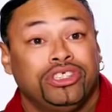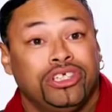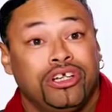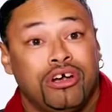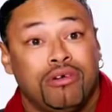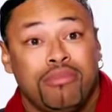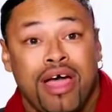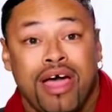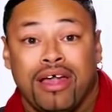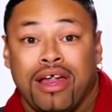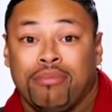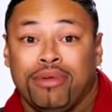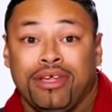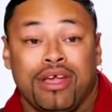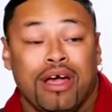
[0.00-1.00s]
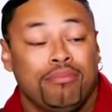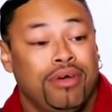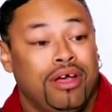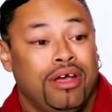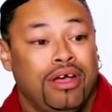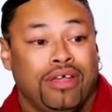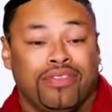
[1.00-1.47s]
she come out, I mean, I'm,
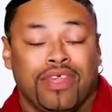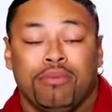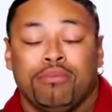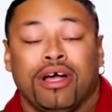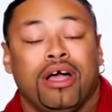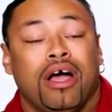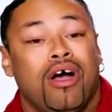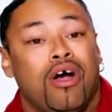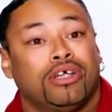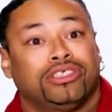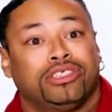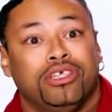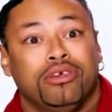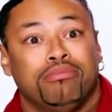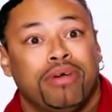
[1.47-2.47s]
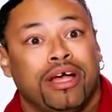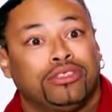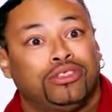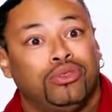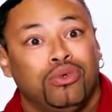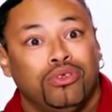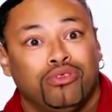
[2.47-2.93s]
i think my heart skipped about
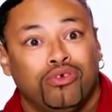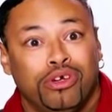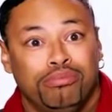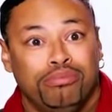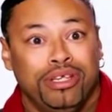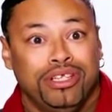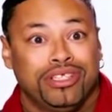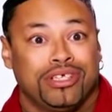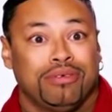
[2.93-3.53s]
two or three beats.